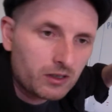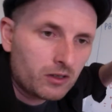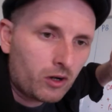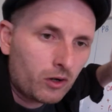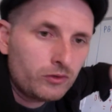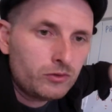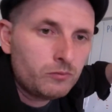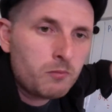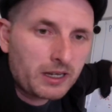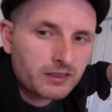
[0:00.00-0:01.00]
how you
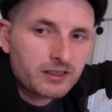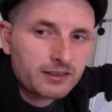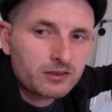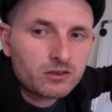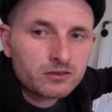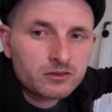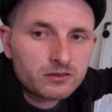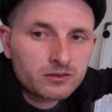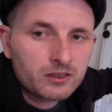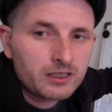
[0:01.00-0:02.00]
mix that colour,
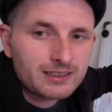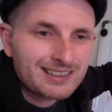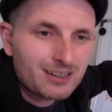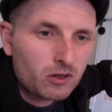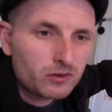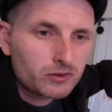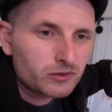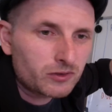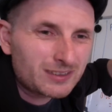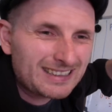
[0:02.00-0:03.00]
it's the colours
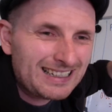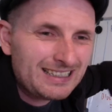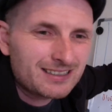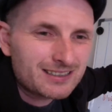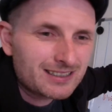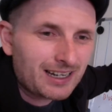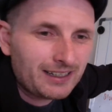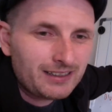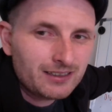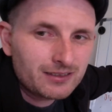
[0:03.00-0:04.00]
on each
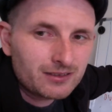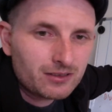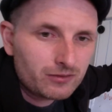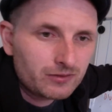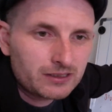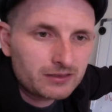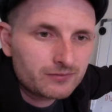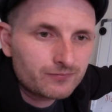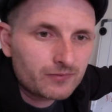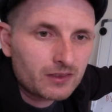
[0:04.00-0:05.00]
side of it
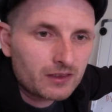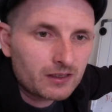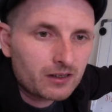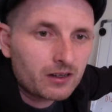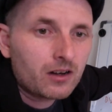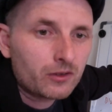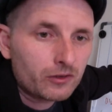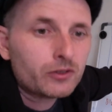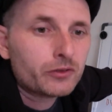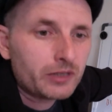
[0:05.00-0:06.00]
are the
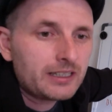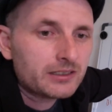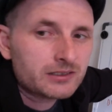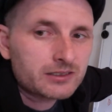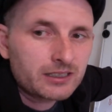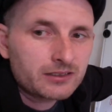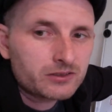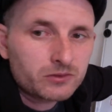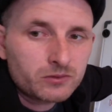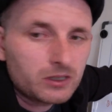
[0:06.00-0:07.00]
ingredients to it.
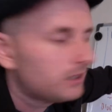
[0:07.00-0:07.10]
So